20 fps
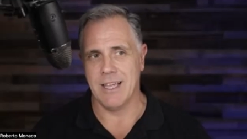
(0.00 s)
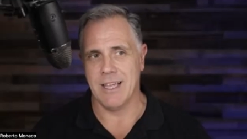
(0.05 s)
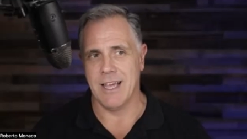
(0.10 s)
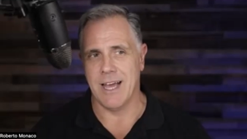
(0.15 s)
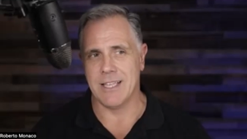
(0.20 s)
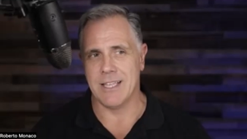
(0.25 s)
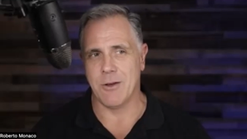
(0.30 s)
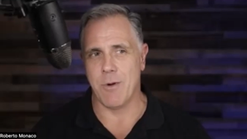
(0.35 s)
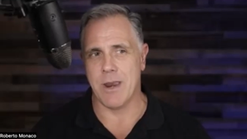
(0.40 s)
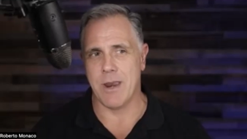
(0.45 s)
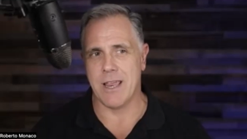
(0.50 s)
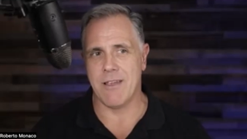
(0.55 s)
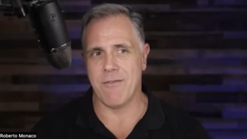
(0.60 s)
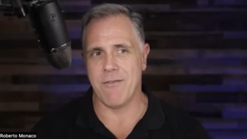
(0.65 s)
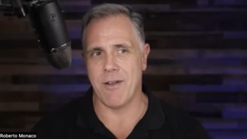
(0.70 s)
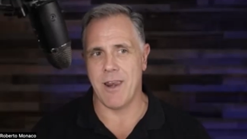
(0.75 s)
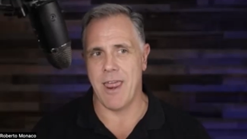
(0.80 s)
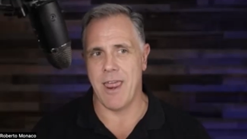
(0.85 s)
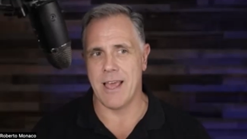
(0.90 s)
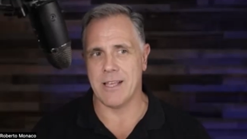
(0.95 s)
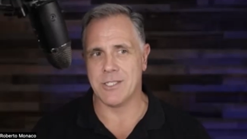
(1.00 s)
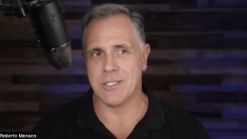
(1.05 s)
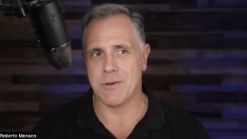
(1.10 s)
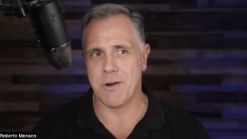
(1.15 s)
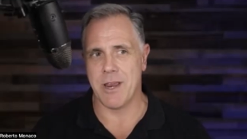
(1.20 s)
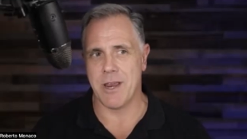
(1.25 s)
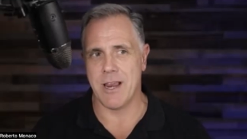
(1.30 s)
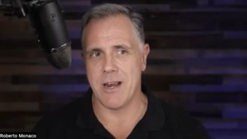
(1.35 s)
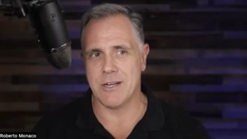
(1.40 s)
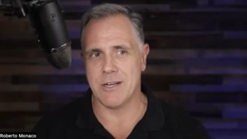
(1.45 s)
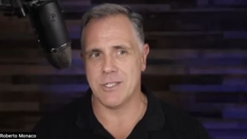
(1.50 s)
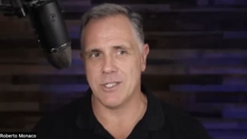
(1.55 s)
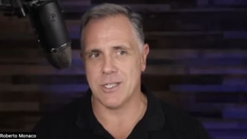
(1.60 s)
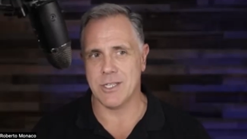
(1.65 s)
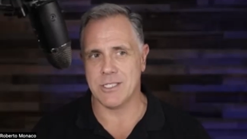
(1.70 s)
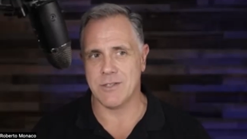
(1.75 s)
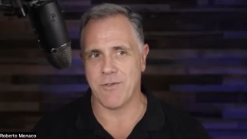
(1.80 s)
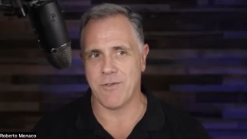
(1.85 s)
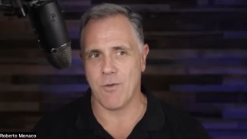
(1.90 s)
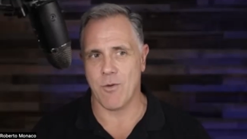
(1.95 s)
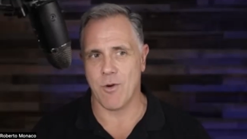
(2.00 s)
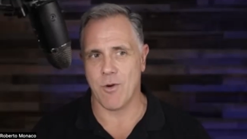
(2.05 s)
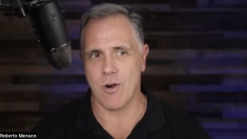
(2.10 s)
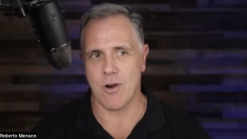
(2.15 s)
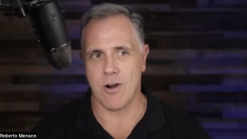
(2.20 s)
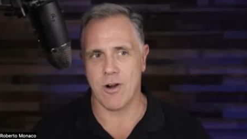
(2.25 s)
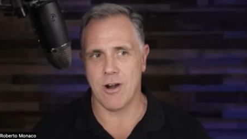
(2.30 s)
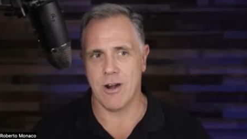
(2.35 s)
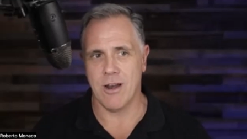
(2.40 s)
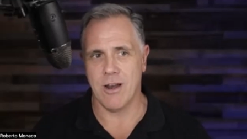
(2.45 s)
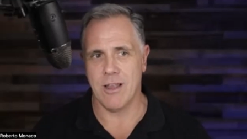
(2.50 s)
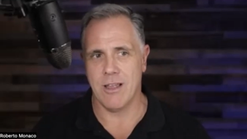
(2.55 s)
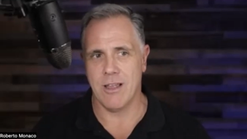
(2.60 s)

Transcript: I don't want to give an answer here just for